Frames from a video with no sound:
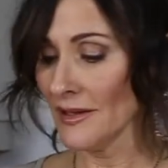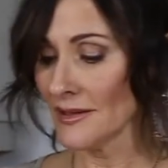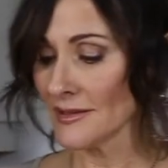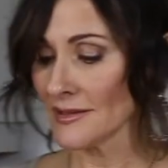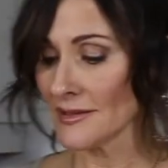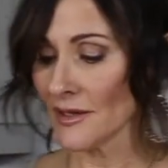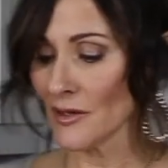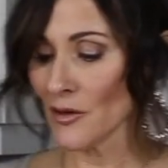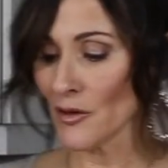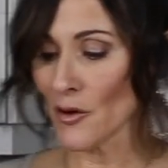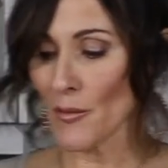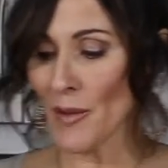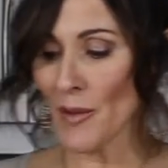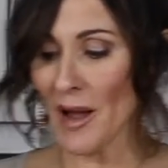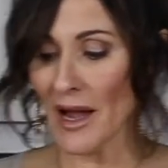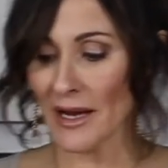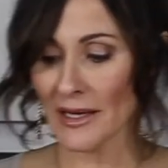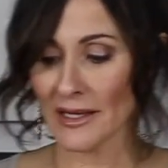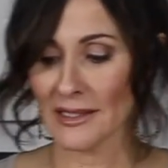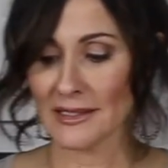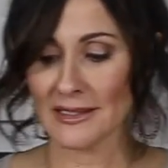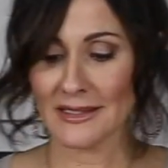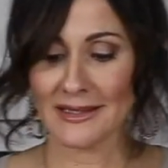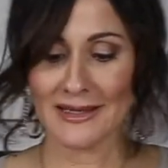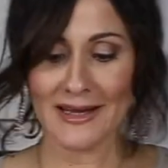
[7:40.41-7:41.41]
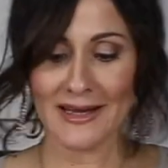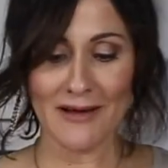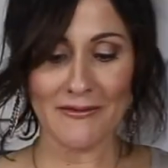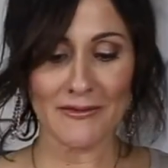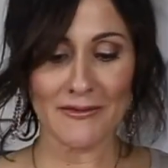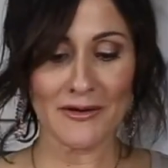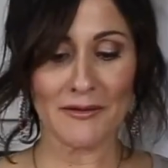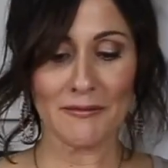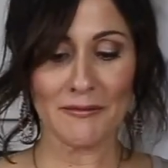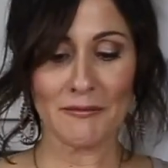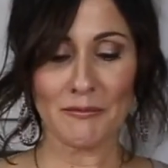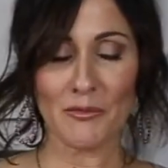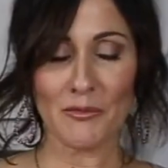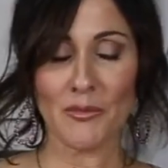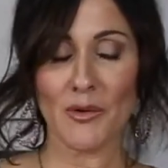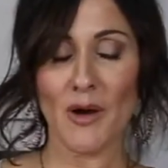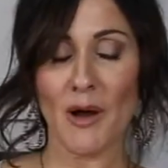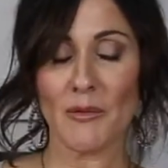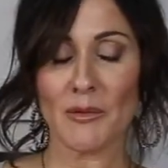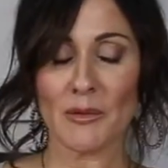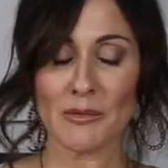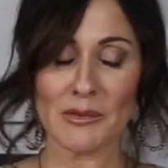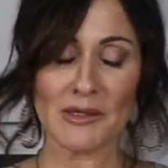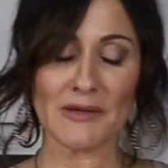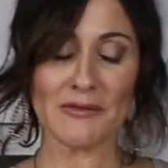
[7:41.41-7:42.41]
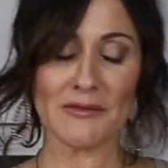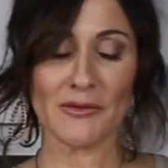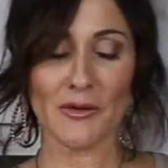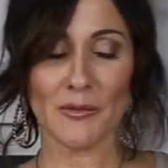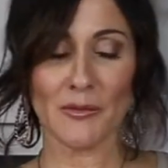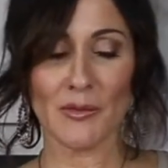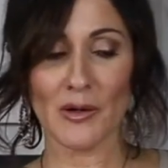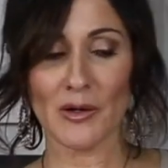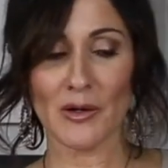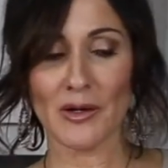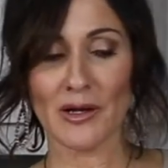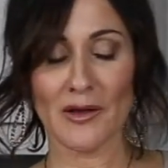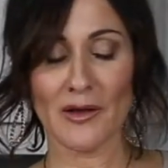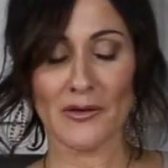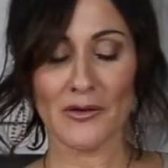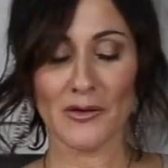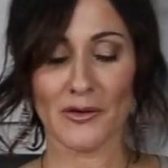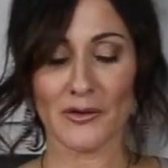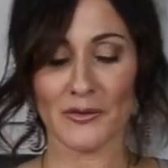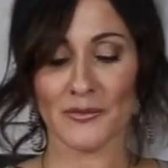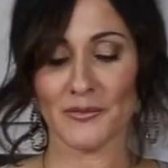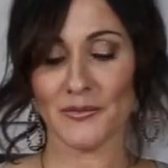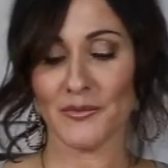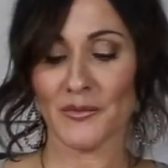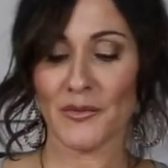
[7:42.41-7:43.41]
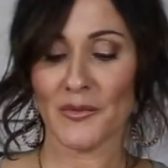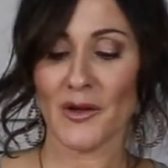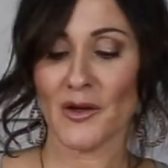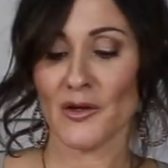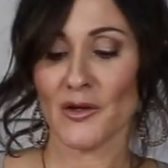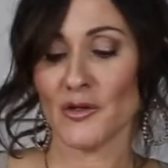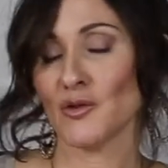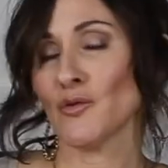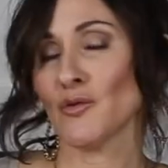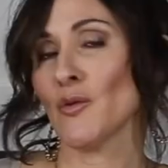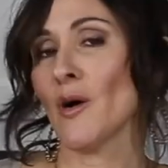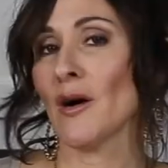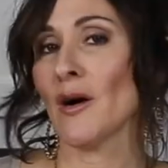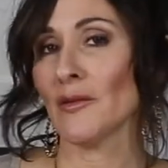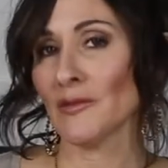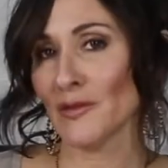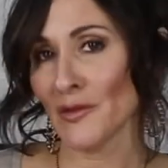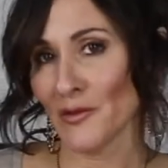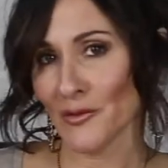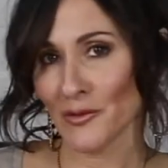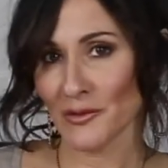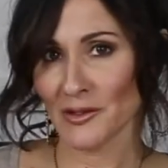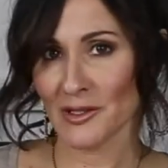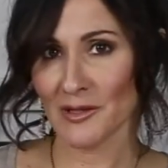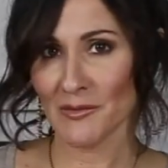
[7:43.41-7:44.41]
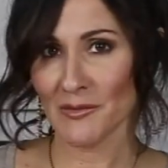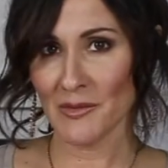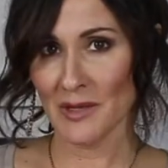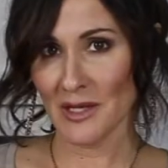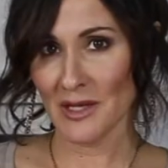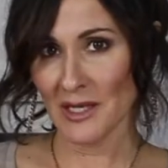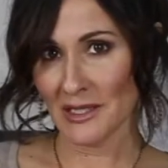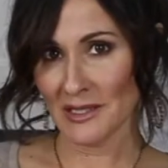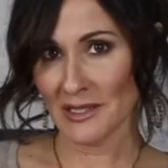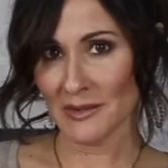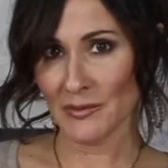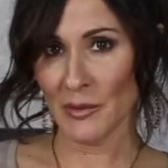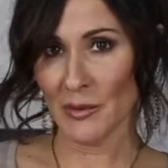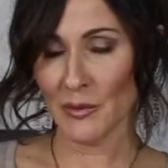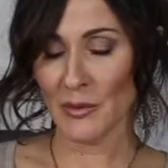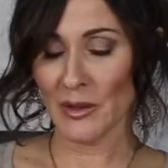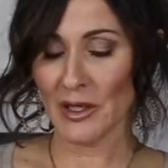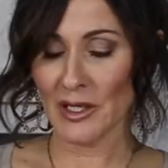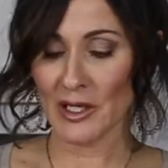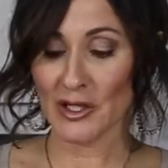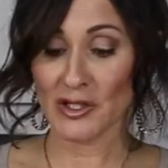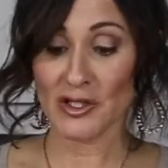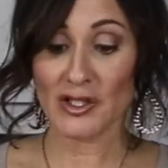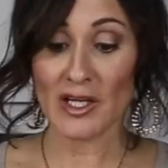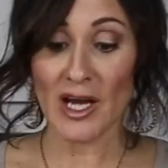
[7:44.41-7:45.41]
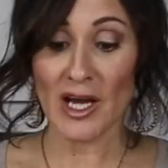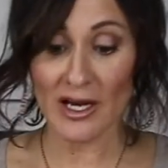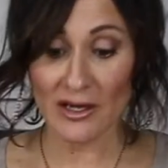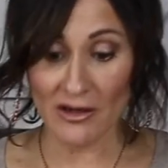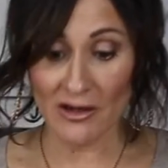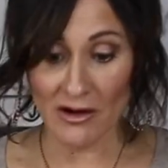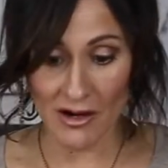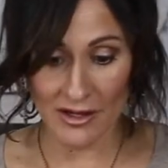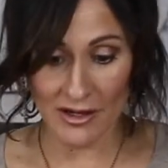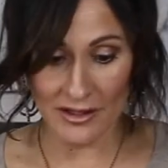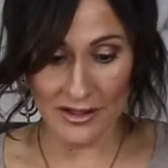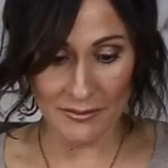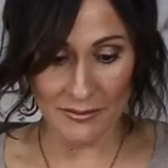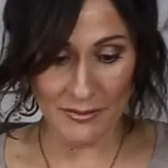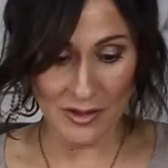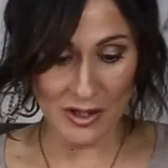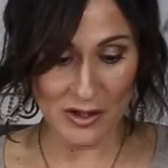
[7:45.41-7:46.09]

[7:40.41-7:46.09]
It's gonna go back into the oven probably for about another 12 to 13 minutes, but we're gonna check on it.